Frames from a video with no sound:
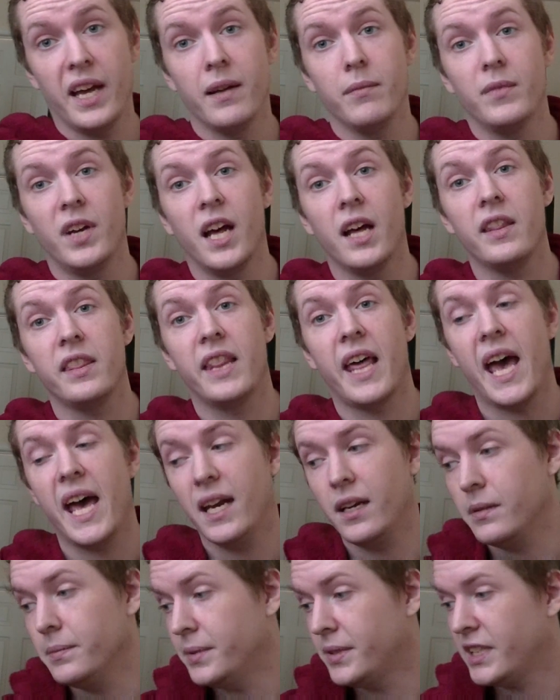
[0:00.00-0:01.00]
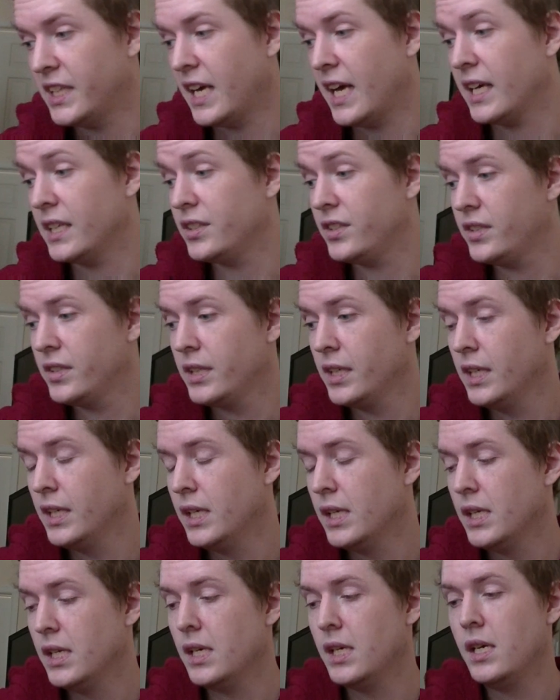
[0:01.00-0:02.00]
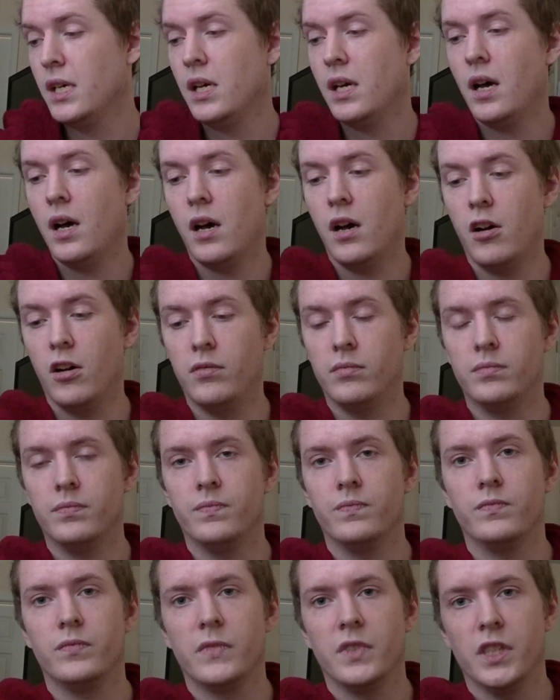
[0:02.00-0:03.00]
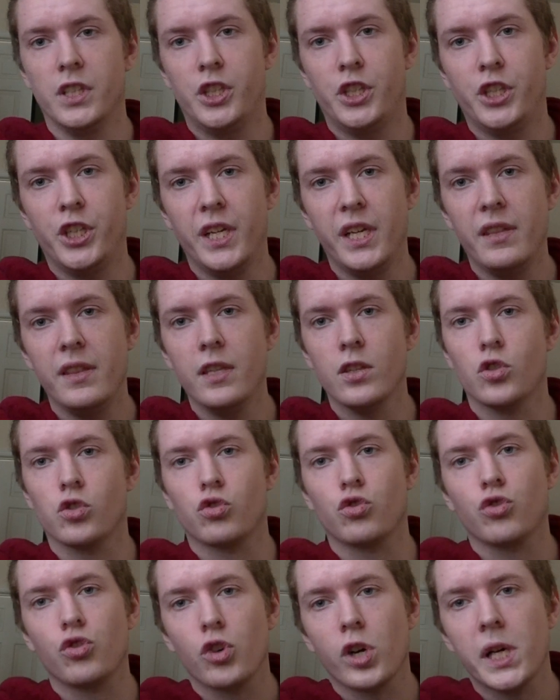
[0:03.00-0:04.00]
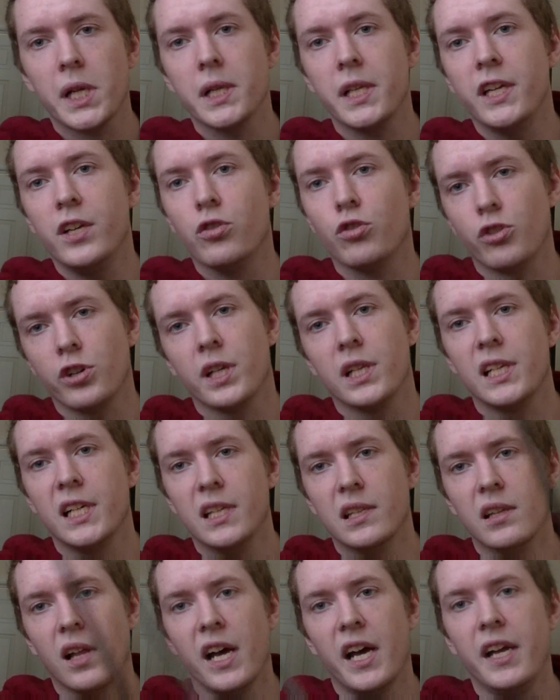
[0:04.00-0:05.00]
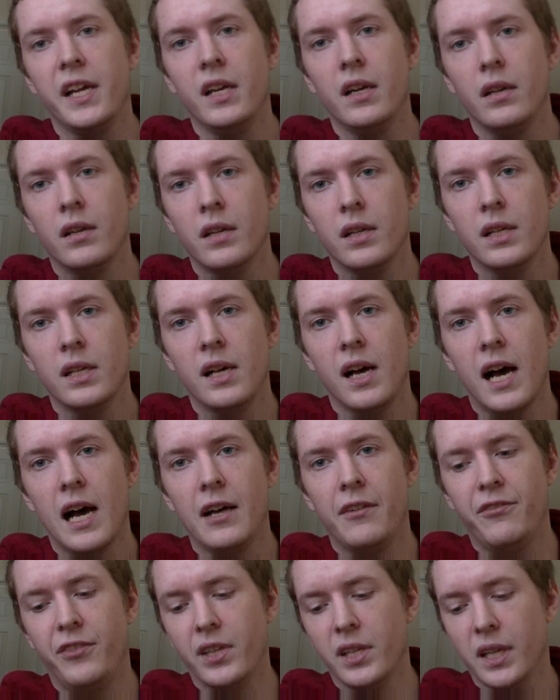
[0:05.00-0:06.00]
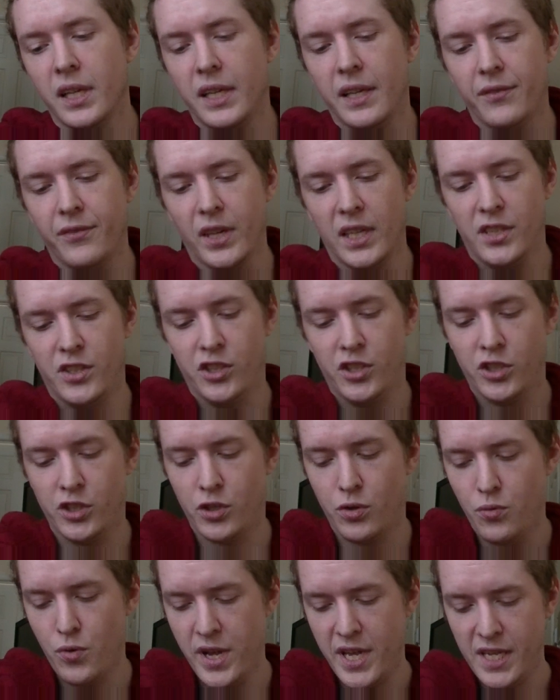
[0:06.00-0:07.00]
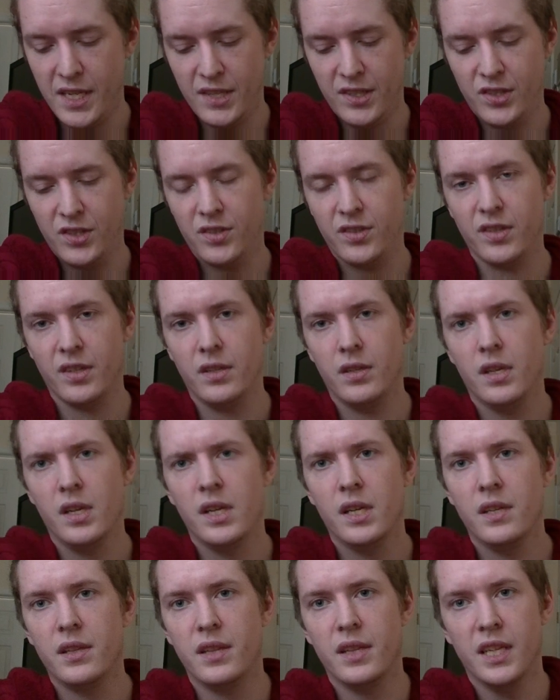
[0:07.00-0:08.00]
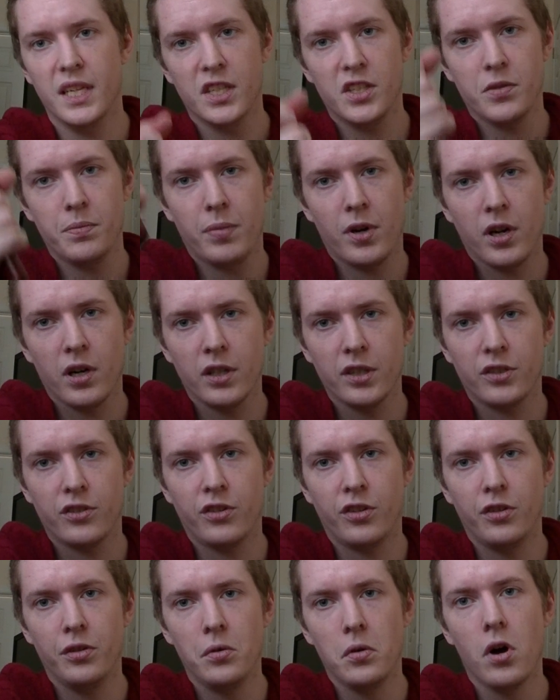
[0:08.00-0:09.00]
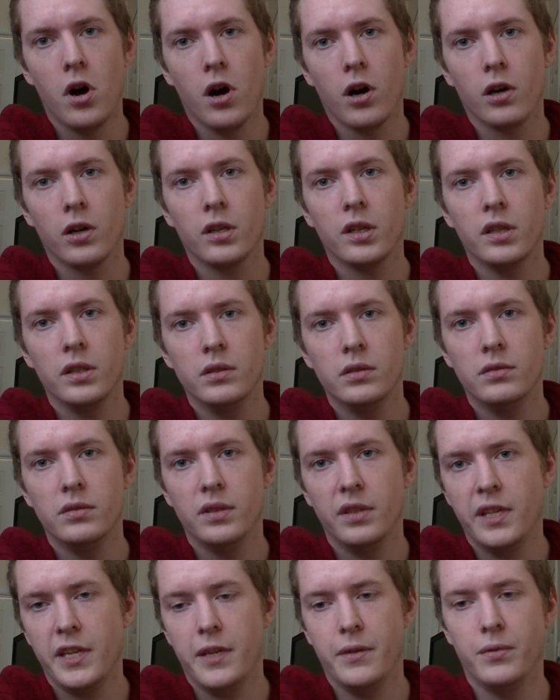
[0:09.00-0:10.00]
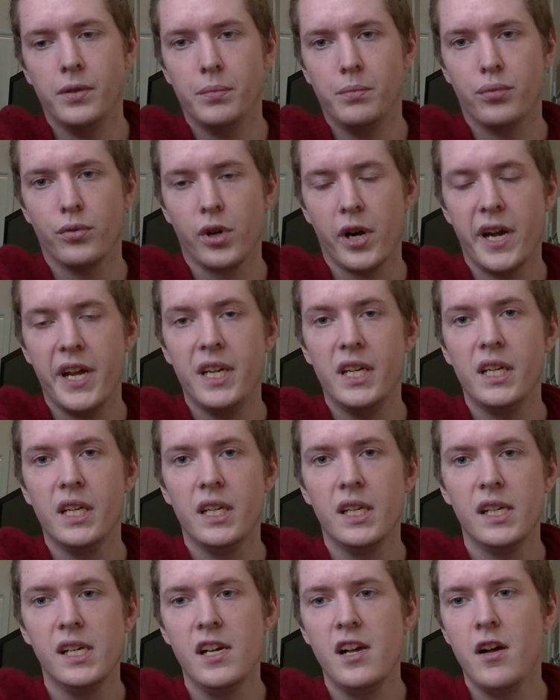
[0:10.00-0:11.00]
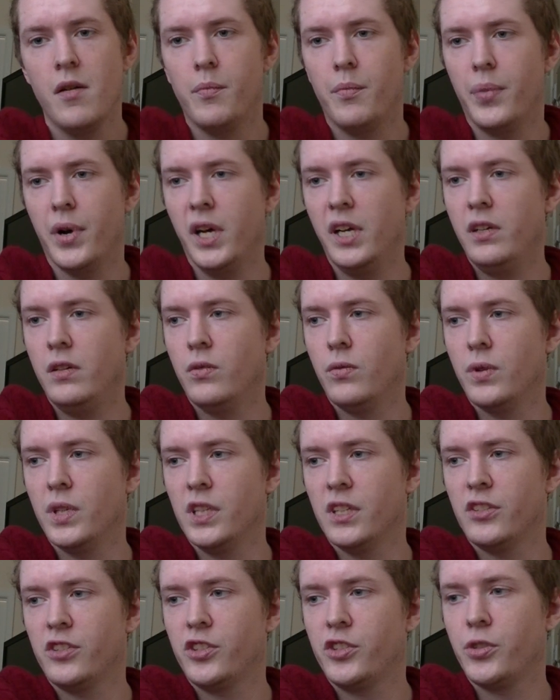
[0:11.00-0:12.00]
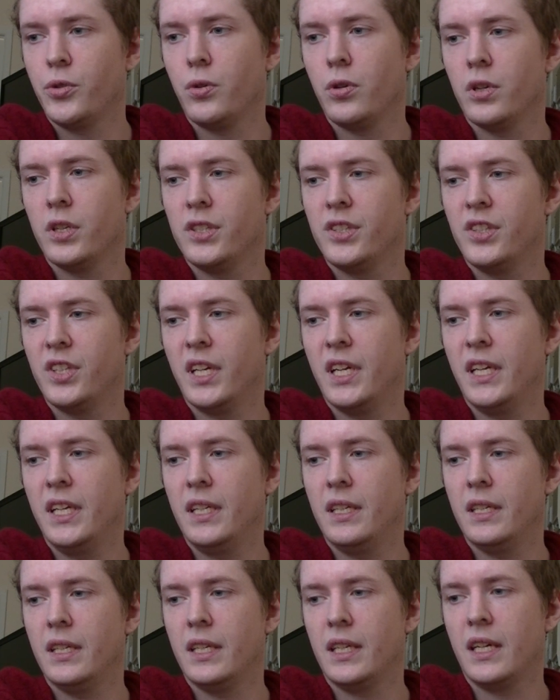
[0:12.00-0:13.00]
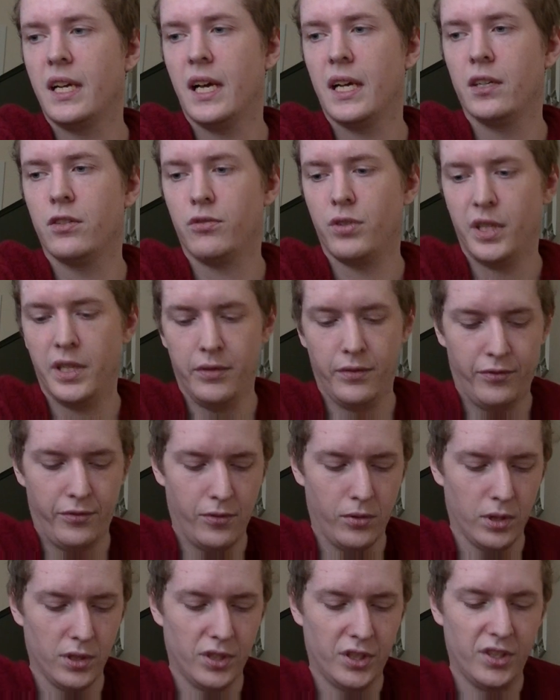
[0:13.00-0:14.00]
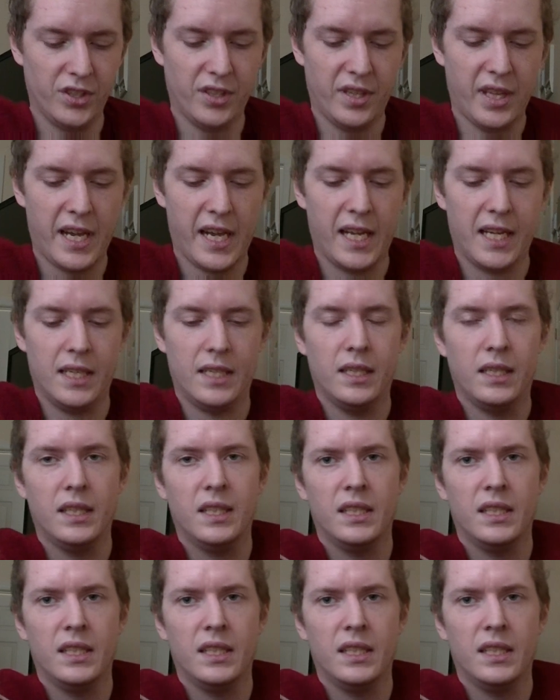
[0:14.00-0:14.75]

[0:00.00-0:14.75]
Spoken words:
I'm not that obsessed. The sheath is really, really light. I feel like if I squeezed this part too hard, it would break. But when the sword is in it, it kind of reinforces that.